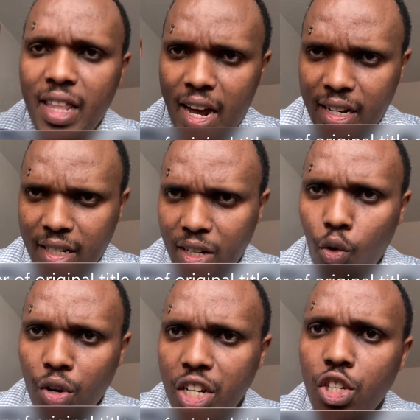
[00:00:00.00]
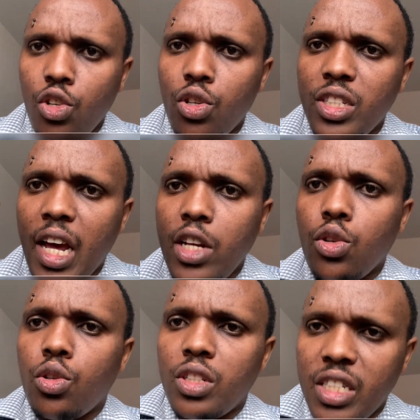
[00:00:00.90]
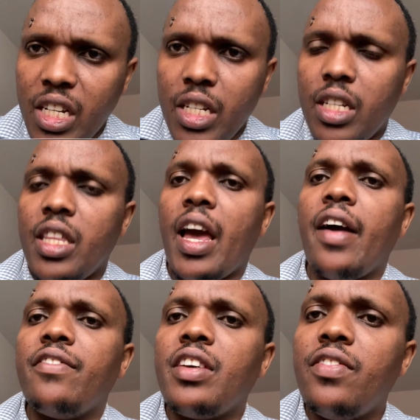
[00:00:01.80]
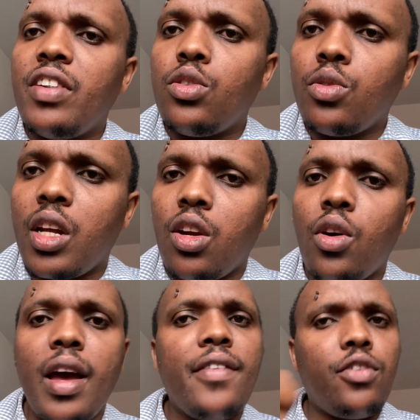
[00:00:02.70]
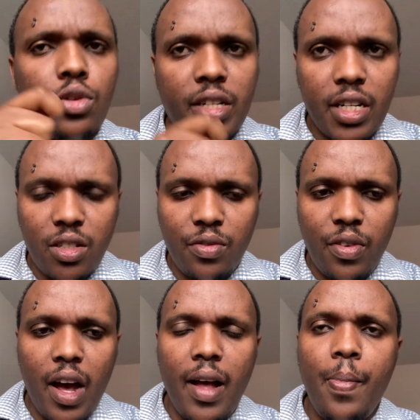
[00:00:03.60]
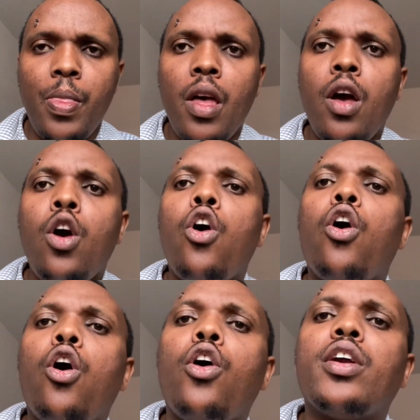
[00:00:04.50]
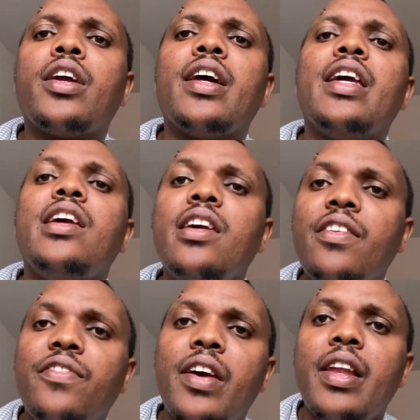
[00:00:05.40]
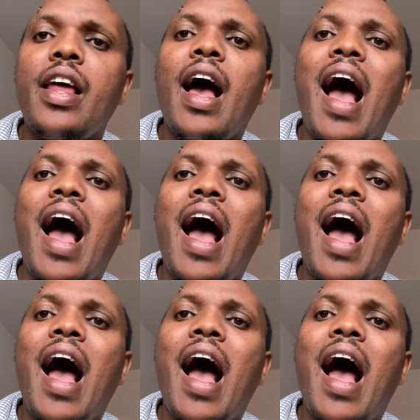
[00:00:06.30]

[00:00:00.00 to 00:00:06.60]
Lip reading: their original title deed, they have given to the lawyer for transfer, or even